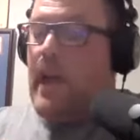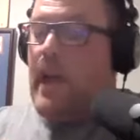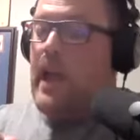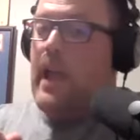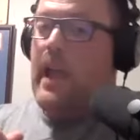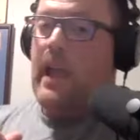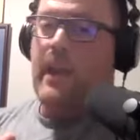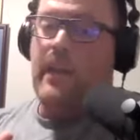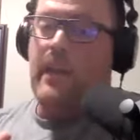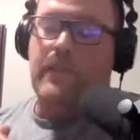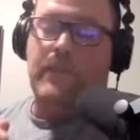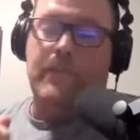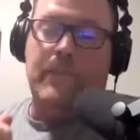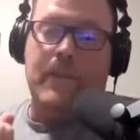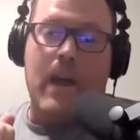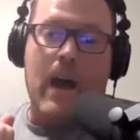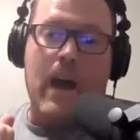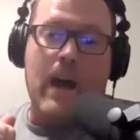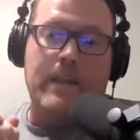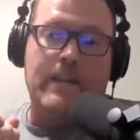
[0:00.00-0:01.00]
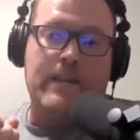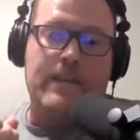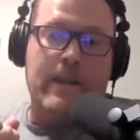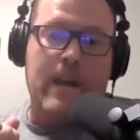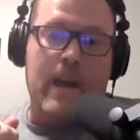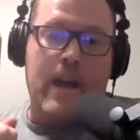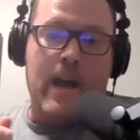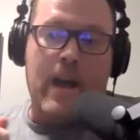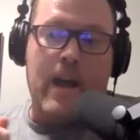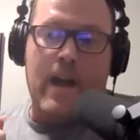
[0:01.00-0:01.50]
it is not,
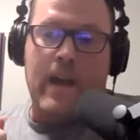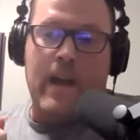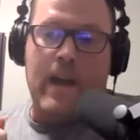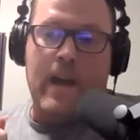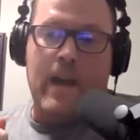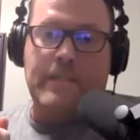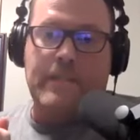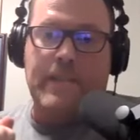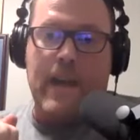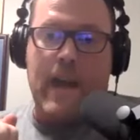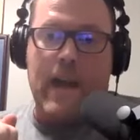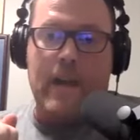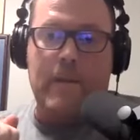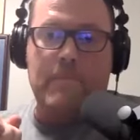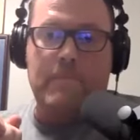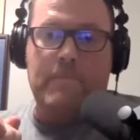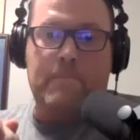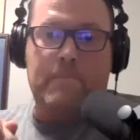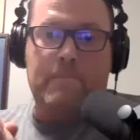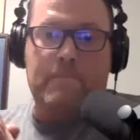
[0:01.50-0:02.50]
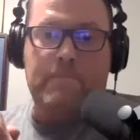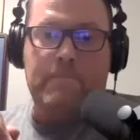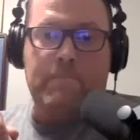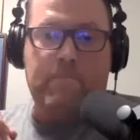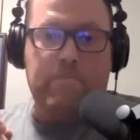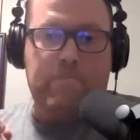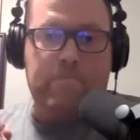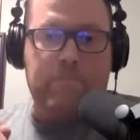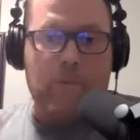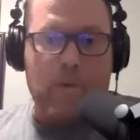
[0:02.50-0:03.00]
uh, it's not
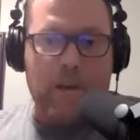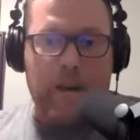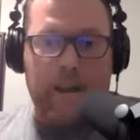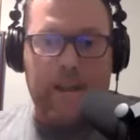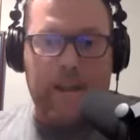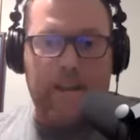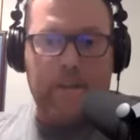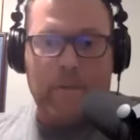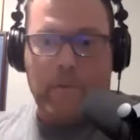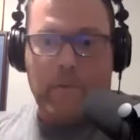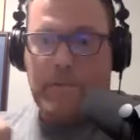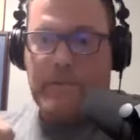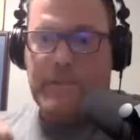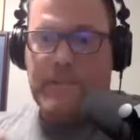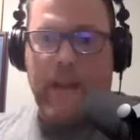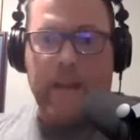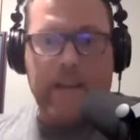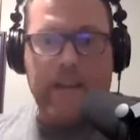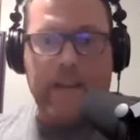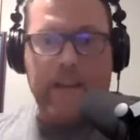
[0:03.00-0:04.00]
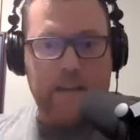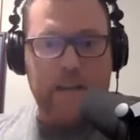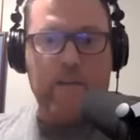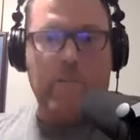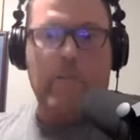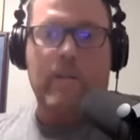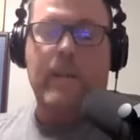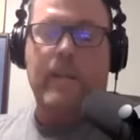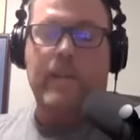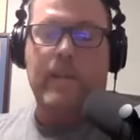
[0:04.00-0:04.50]
pretty or sexy
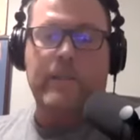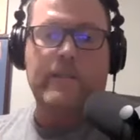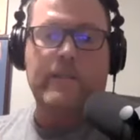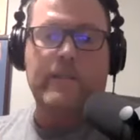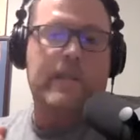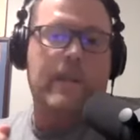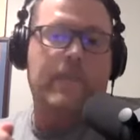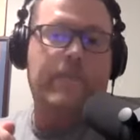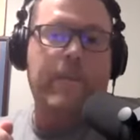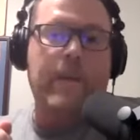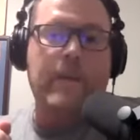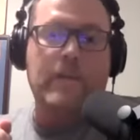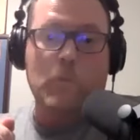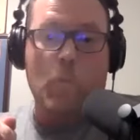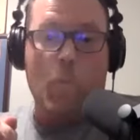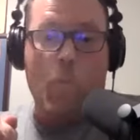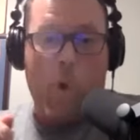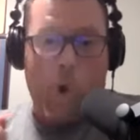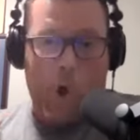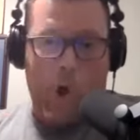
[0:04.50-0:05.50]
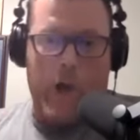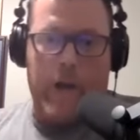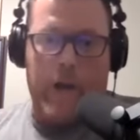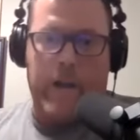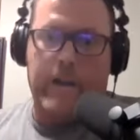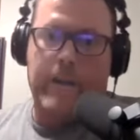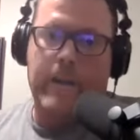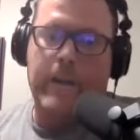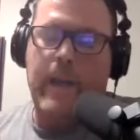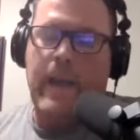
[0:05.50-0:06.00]
or any of that stuff. It's work,
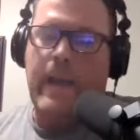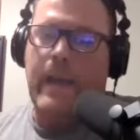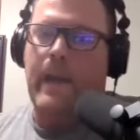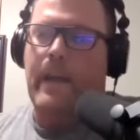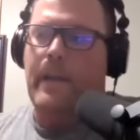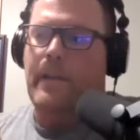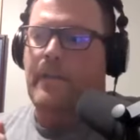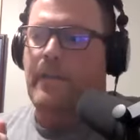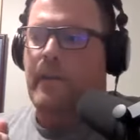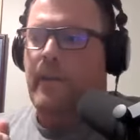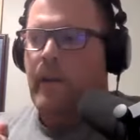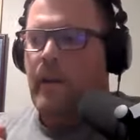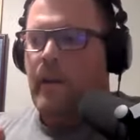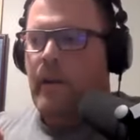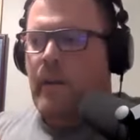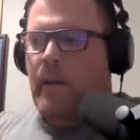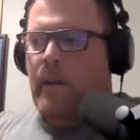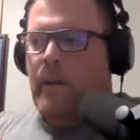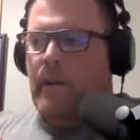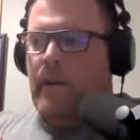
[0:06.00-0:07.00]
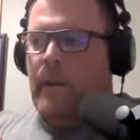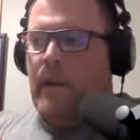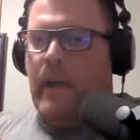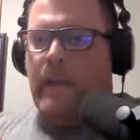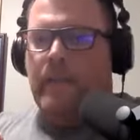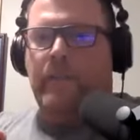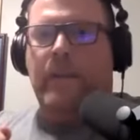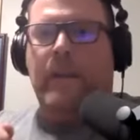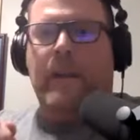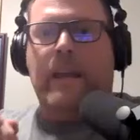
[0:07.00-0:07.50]
and
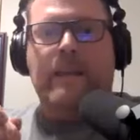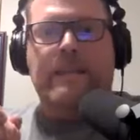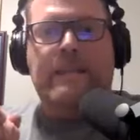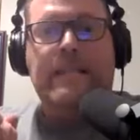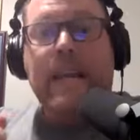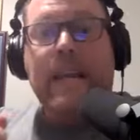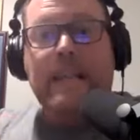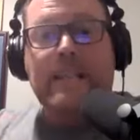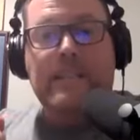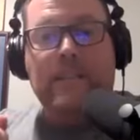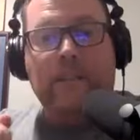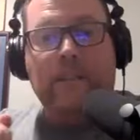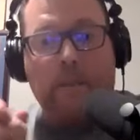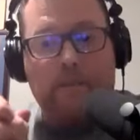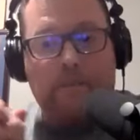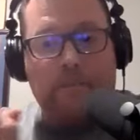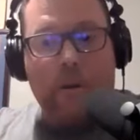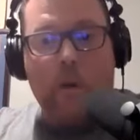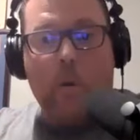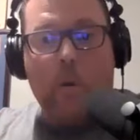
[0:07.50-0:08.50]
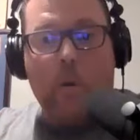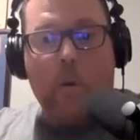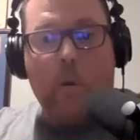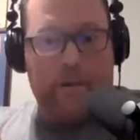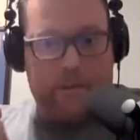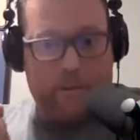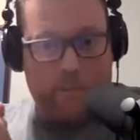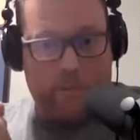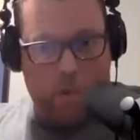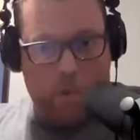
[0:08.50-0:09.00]
it's intensely
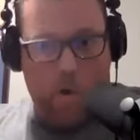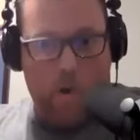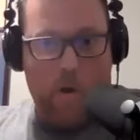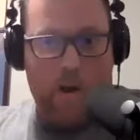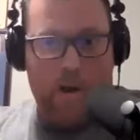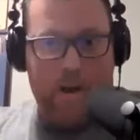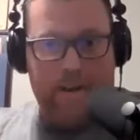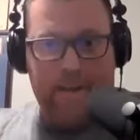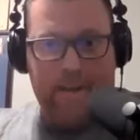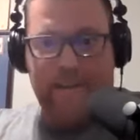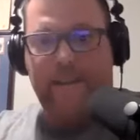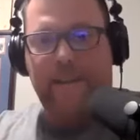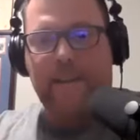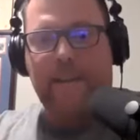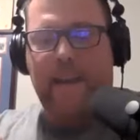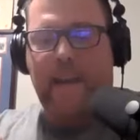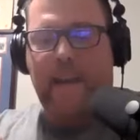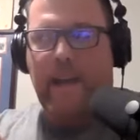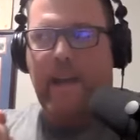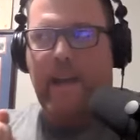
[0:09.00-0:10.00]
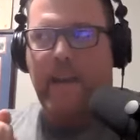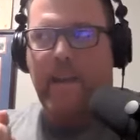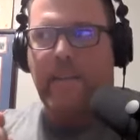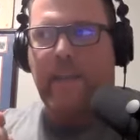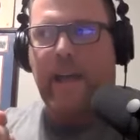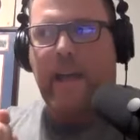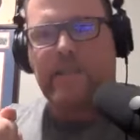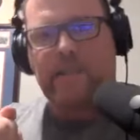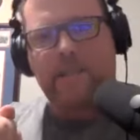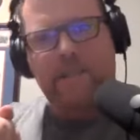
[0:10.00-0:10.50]
focused work and
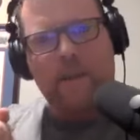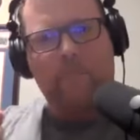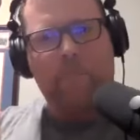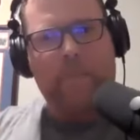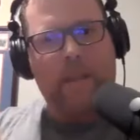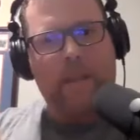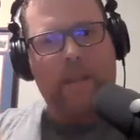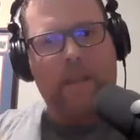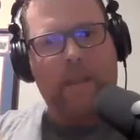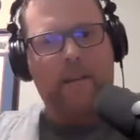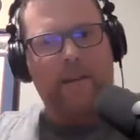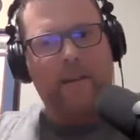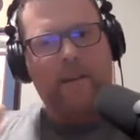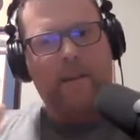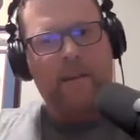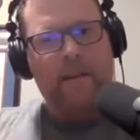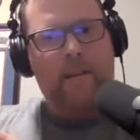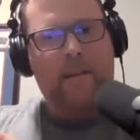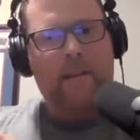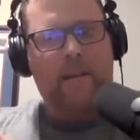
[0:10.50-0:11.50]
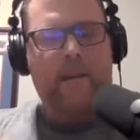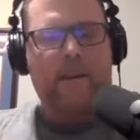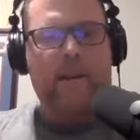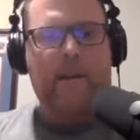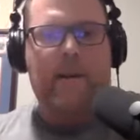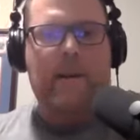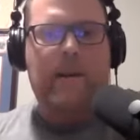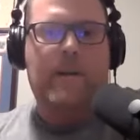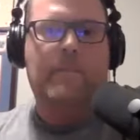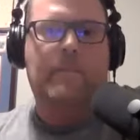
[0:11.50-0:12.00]
that's something
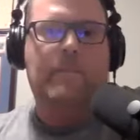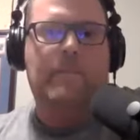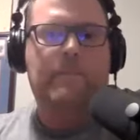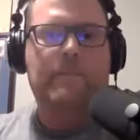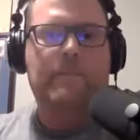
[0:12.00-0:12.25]
uh,